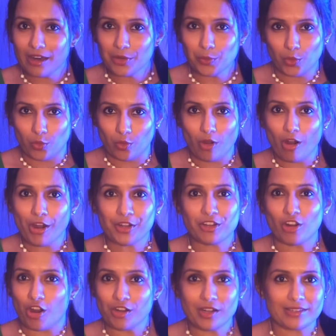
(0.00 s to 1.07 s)
NRO or
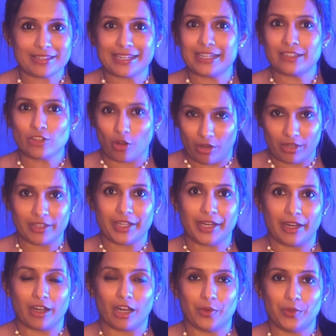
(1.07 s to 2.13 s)
non-resident ordinary
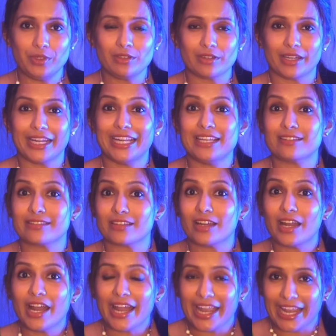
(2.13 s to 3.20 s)
account is
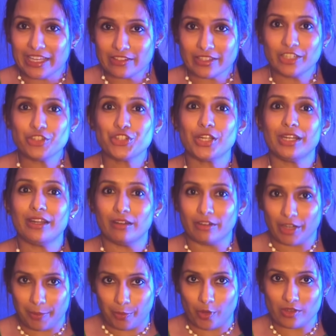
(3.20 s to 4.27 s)
essentially a
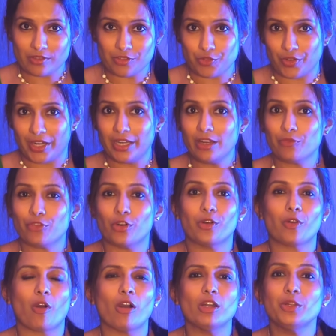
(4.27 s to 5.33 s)
repository for
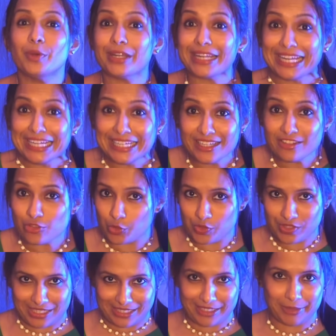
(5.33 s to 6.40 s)
all your Indian
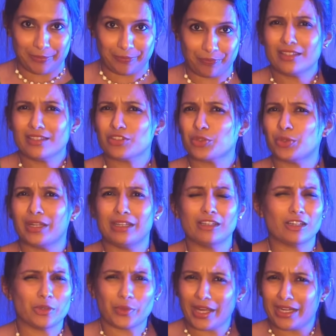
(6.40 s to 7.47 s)
sourced income. This could
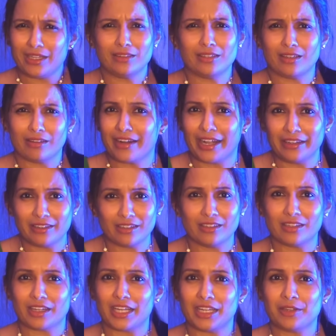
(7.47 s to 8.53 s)
include anything: rental
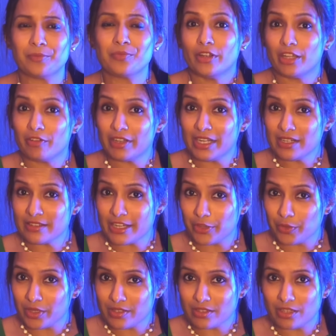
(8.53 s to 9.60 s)
earning, dividends that
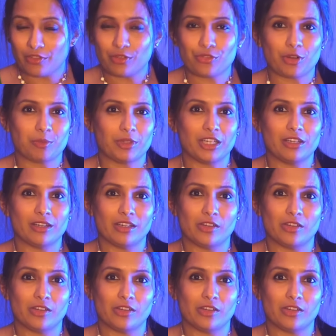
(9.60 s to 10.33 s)
you're receiving from the Indian